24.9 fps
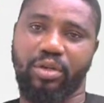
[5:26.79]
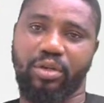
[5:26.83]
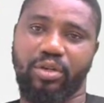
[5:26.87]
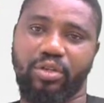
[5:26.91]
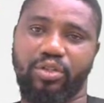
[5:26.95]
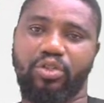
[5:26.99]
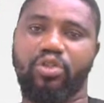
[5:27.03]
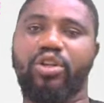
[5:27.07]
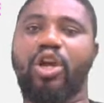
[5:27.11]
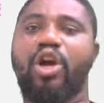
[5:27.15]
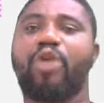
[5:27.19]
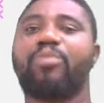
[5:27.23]

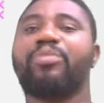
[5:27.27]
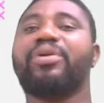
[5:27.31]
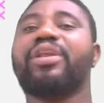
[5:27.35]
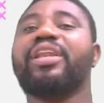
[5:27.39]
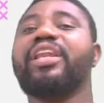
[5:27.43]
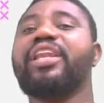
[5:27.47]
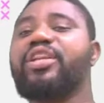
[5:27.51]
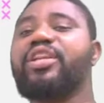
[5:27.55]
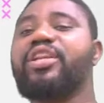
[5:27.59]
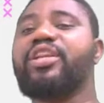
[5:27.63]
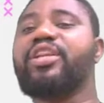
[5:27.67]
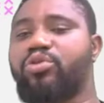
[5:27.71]
So there will be
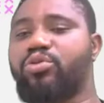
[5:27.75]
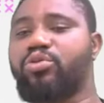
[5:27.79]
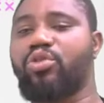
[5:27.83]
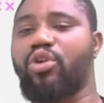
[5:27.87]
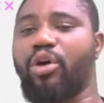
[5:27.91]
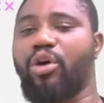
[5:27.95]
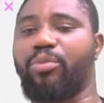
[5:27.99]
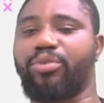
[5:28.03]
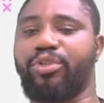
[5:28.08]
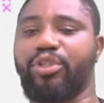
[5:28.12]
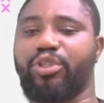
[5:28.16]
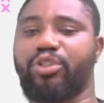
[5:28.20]
little
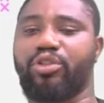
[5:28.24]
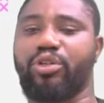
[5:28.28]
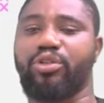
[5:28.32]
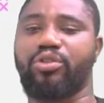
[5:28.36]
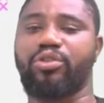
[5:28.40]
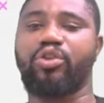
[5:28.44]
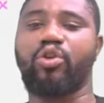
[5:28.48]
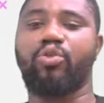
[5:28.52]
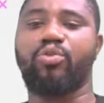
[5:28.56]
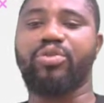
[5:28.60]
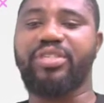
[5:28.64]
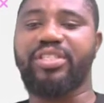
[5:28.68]
competition.
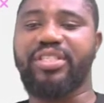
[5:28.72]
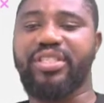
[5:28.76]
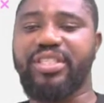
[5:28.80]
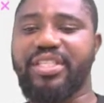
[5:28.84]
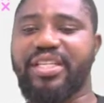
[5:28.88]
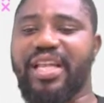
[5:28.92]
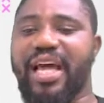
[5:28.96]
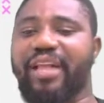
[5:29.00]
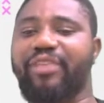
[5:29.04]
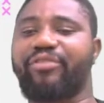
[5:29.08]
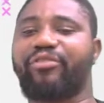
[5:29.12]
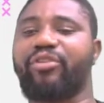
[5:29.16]
So we
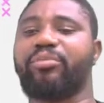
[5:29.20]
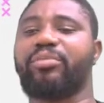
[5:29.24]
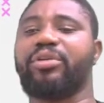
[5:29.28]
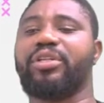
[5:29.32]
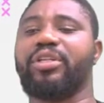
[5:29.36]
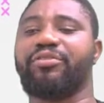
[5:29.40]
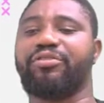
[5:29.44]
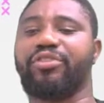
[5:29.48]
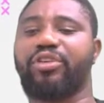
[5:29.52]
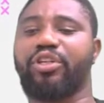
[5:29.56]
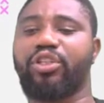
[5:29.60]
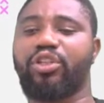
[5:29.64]
see that from the
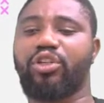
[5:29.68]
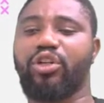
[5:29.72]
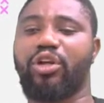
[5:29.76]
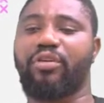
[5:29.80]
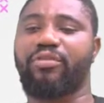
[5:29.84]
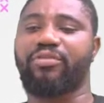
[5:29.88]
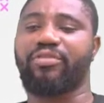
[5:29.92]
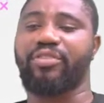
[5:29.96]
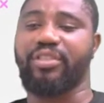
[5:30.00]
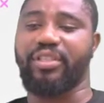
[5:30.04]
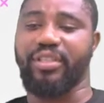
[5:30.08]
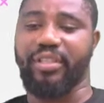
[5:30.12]
definition
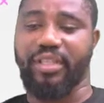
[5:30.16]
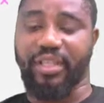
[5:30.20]
of